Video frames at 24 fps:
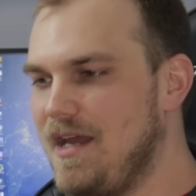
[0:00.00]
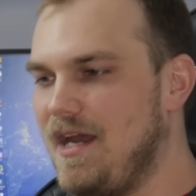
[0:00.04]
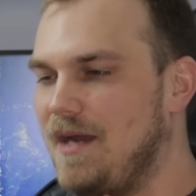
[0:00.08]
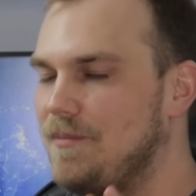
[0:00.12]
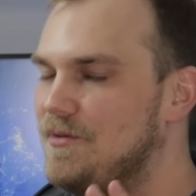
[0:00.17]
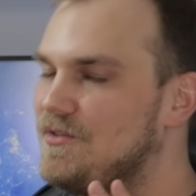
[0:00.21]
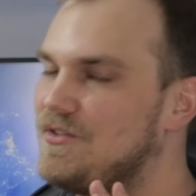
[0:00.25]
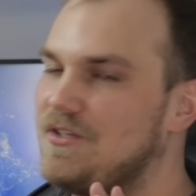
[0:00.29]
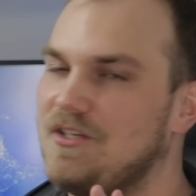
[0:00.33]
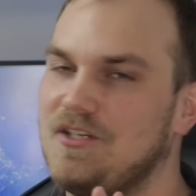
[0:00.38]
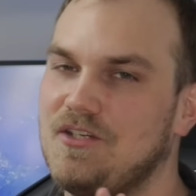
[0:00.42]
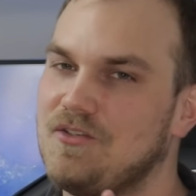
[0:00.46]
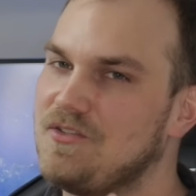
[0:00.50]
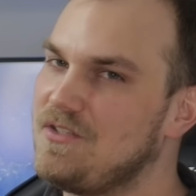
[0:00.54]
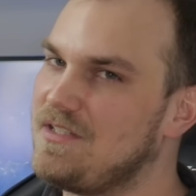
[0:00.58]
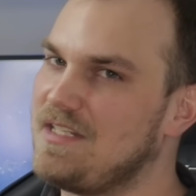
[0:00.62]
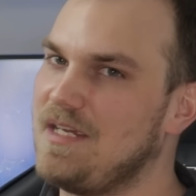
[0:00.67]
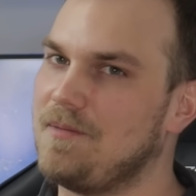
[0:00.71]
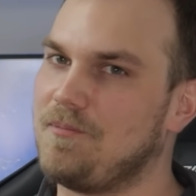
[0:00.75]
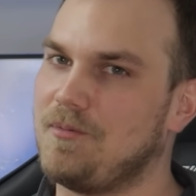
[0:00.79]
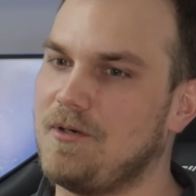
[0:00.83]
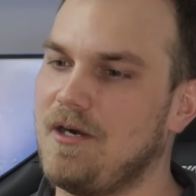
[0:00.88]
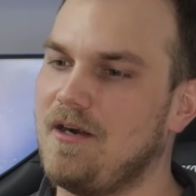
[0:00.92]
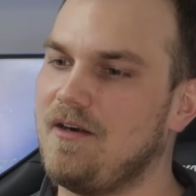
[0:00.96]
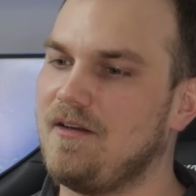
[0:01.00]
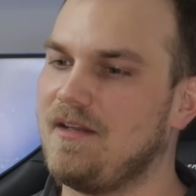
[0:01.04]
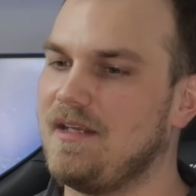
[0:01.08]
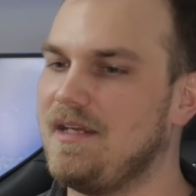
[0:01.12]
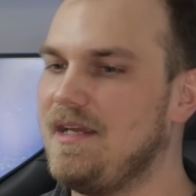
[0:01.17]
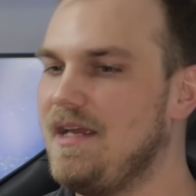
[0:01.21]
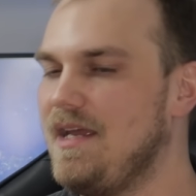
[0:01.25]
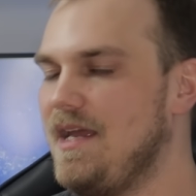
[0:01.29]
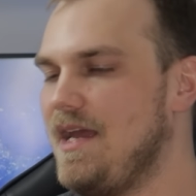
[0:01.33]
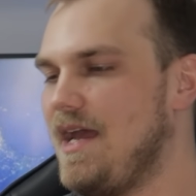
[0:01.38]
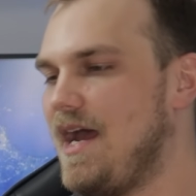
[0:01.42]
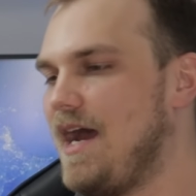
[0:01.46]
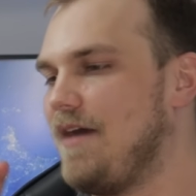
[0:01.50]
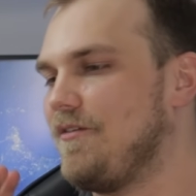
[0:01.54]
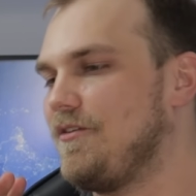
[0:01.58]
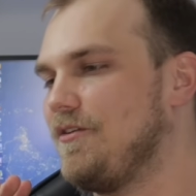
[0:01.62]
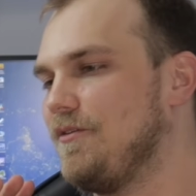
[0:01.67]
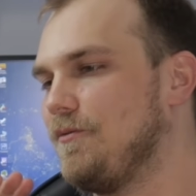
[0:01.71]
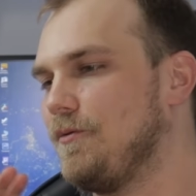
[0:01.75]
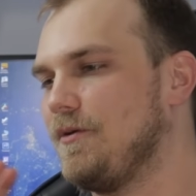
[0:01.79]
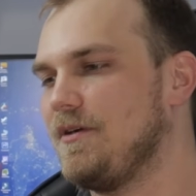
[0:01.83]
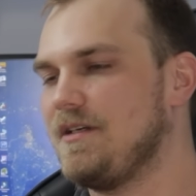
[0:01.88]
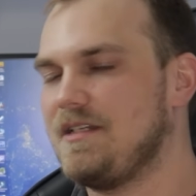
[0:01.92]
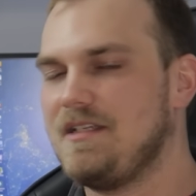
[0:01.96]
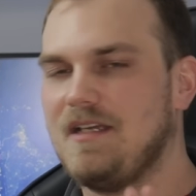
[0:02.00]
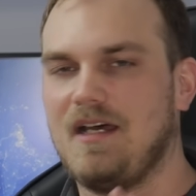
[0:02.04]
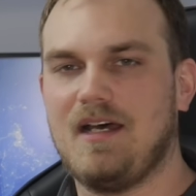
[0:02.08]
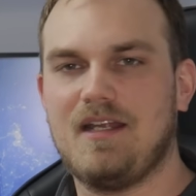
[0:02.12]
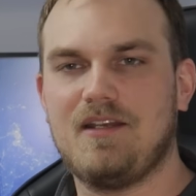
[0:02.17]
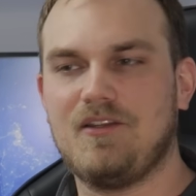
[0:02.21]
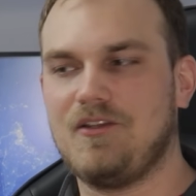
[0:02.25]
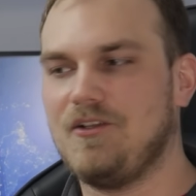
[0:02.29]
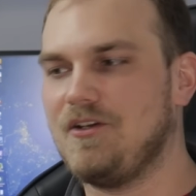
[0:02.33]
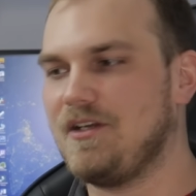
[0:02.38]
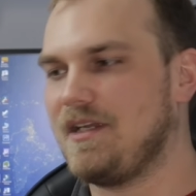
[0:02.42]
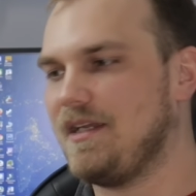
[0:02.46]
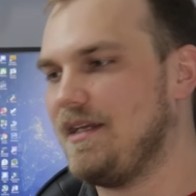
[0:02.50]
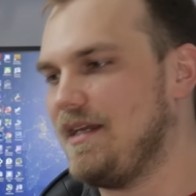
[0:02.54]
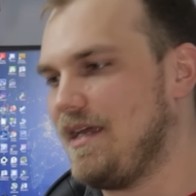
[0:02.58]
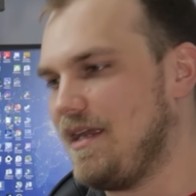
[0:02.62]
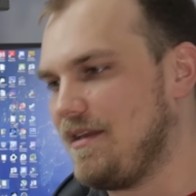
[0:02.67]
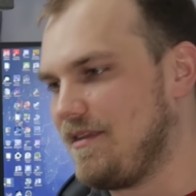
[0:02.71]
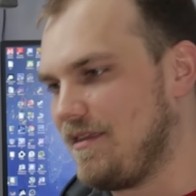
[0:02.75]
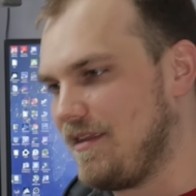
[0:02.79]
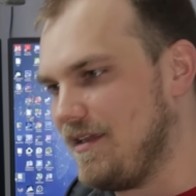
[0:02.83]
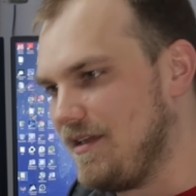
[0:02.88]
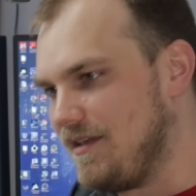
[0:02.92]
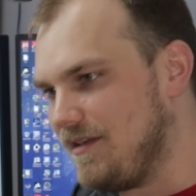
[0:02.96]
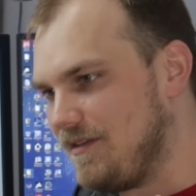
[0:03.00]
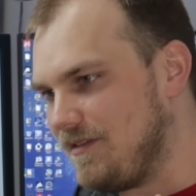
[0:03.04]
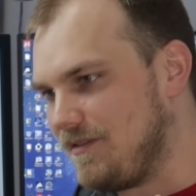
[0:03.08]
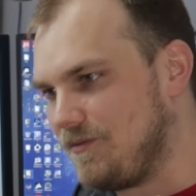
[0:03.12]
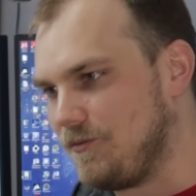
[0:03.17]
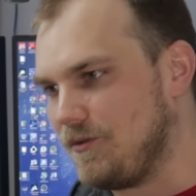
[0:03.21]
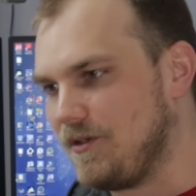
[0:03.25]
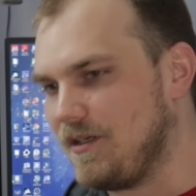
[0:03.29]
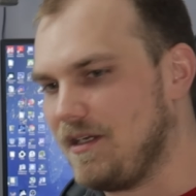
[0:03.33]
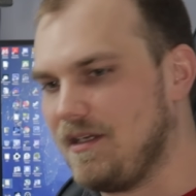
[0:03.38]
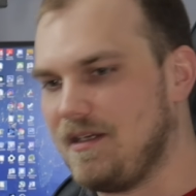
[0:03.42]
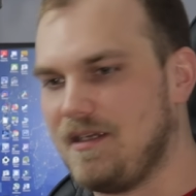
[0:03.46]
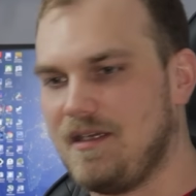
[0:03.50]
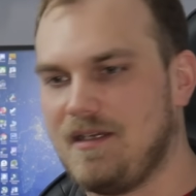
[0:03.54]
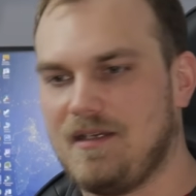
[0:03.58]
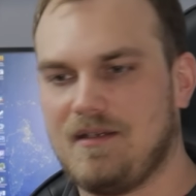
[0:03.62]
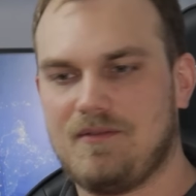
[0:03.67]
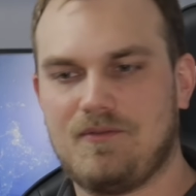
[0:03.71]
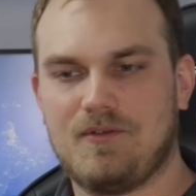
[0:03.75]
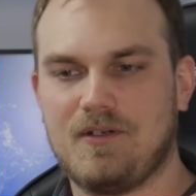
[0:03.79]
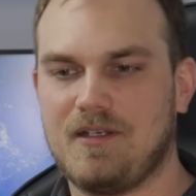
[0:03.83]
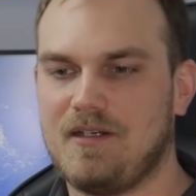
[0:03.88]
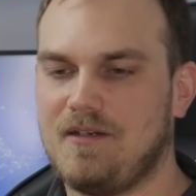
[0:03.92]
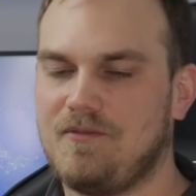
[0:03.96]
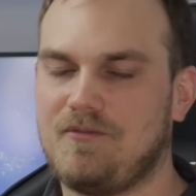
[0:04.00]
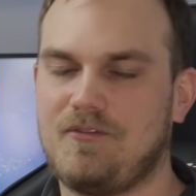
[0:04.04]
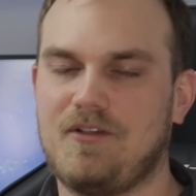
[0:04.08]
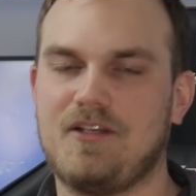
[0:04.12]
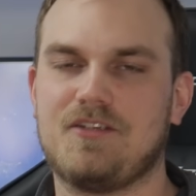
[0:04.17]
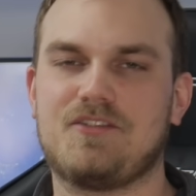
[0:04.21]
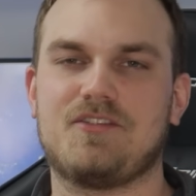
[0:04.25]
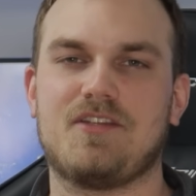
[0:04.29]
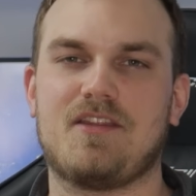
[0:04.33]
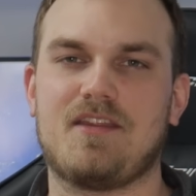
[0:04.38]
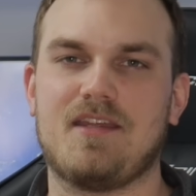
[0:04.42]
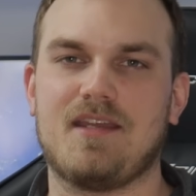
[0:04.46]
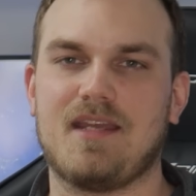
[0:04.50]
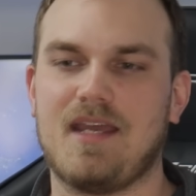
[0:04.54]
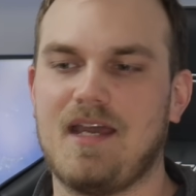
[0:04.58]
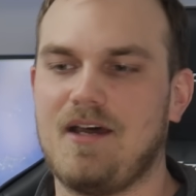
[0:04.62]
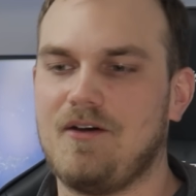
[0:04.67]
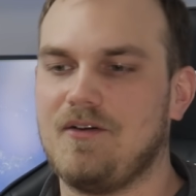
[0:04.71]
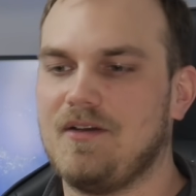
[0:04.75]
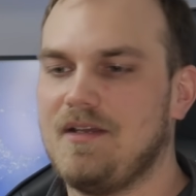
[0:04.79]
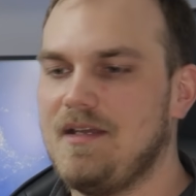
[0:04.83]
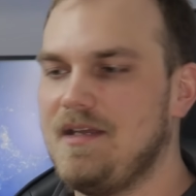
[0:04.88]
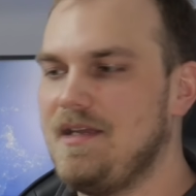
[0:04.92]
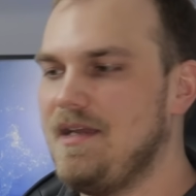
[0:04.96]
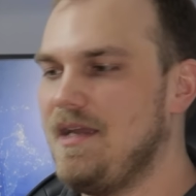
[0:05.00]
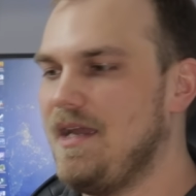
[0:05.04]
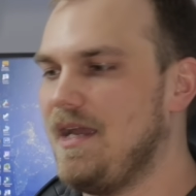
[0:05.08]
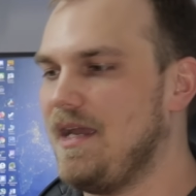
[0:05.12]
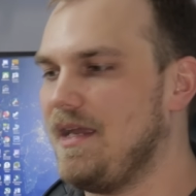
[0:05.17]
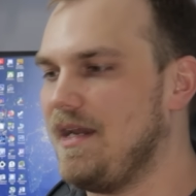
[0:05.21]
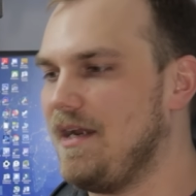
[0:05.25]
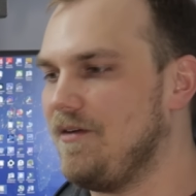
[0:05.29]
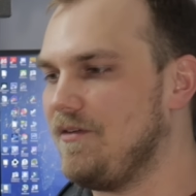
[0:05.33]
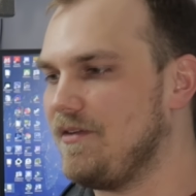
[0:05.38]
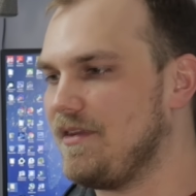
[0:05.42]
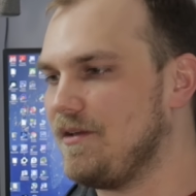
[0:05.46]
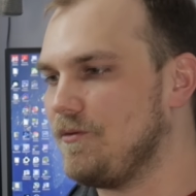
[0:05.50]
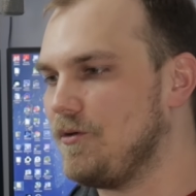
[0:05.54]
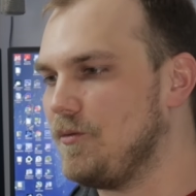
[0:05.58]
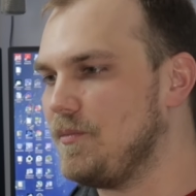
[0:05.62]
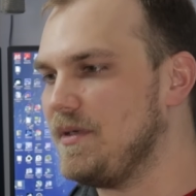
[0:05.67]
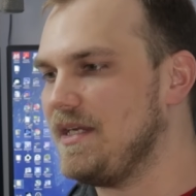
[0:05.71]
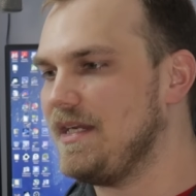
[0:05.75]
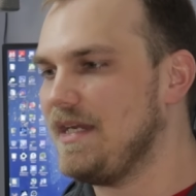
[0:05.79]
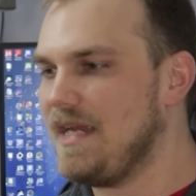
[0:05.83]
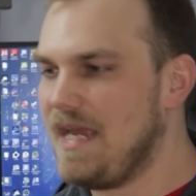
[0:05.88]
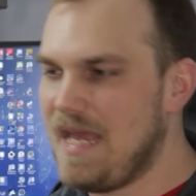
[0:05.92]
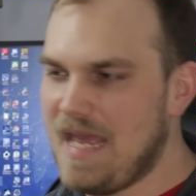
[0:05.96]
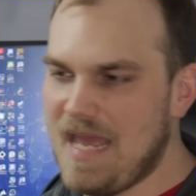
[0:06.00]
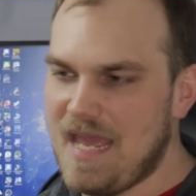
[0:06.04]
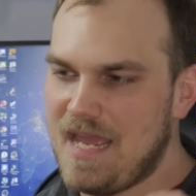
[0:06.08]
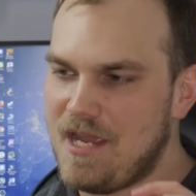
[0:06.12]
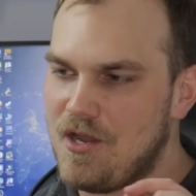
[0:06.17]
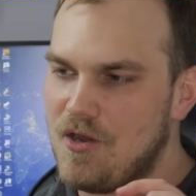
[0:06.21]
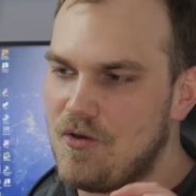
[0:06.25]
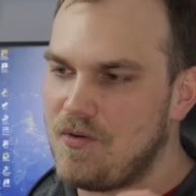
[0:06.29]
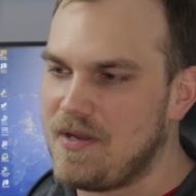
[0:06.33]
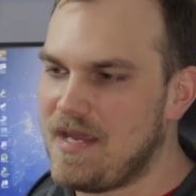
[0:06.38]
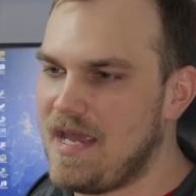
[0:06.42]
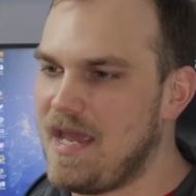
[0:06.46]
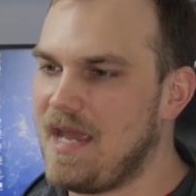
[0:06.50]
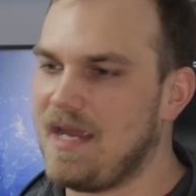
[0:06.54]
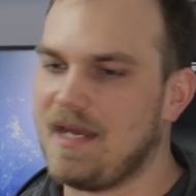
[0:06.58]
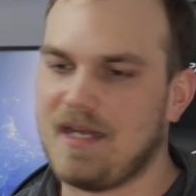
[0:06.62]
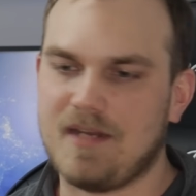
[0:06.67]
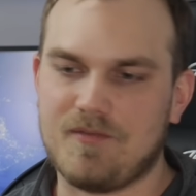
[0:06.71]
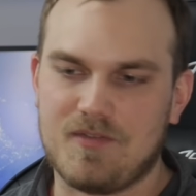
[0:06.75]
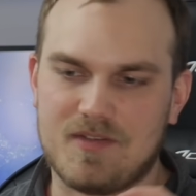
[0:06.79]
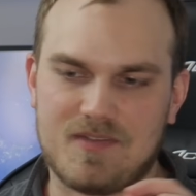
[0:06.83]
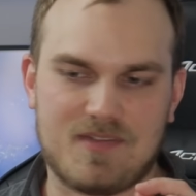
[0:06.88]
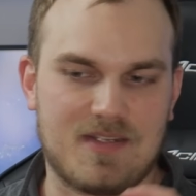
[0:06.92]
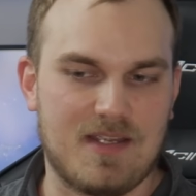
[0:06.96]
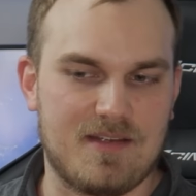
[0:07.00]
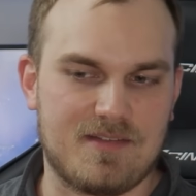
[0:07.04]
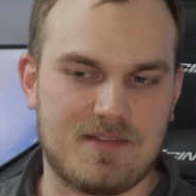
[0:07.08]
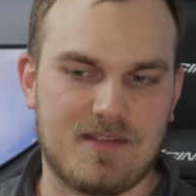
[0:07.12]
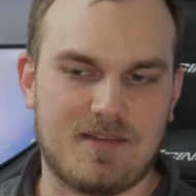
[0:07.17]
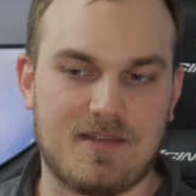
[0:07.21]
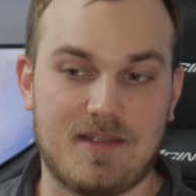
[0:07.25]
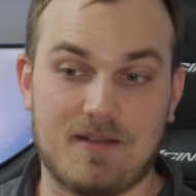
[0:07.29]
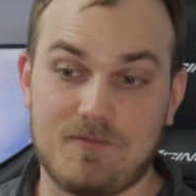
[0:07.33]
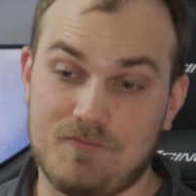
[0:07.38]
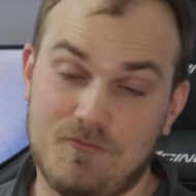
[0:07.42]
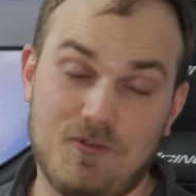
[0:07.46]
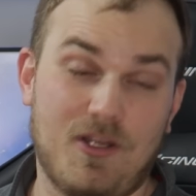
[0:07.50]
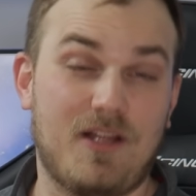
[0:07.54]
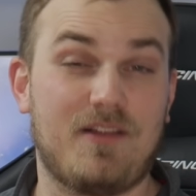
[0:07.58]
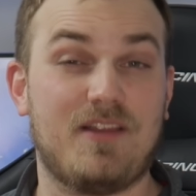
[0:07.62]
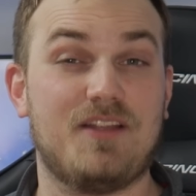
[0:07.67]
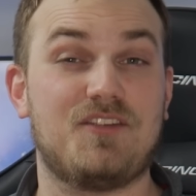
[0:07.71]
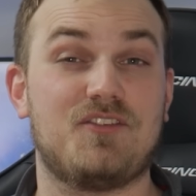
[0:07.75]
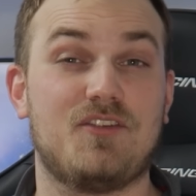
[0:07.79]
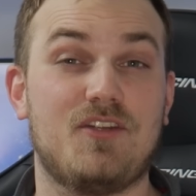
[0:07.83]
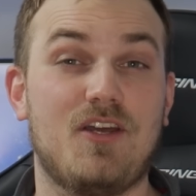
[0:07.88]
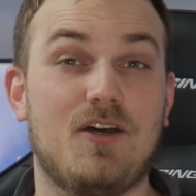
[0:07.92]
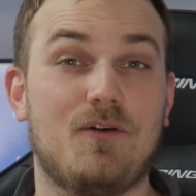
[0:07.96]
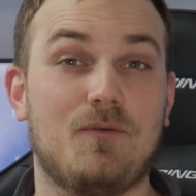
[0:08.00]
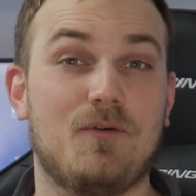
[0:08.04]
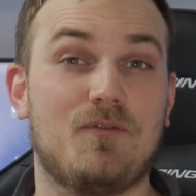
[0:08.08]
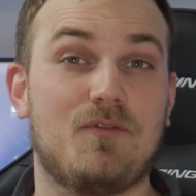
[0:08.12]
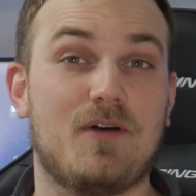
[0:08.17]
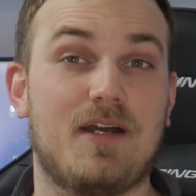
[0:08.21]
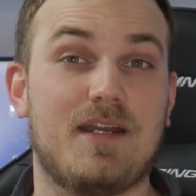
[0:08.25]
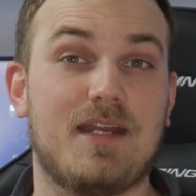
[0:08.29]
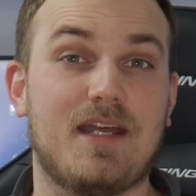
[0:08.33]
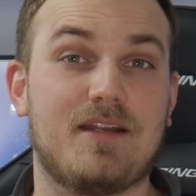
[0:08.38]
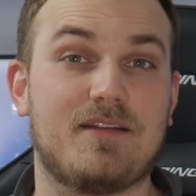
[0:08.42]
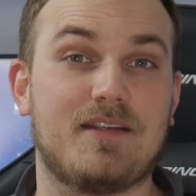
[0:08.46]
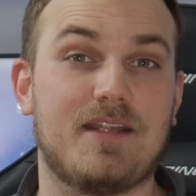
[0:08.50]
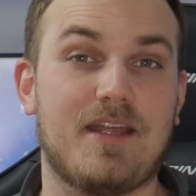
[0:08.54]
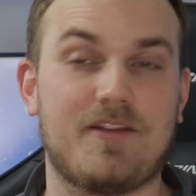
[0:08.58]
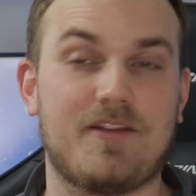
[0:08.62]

I'm just gonna use it temporarily. After we're done looking at things, we're gonna, we're gonna flush the thing out and everything will be a-okay. And if it stains anything, well, I'll let you know and we'll find out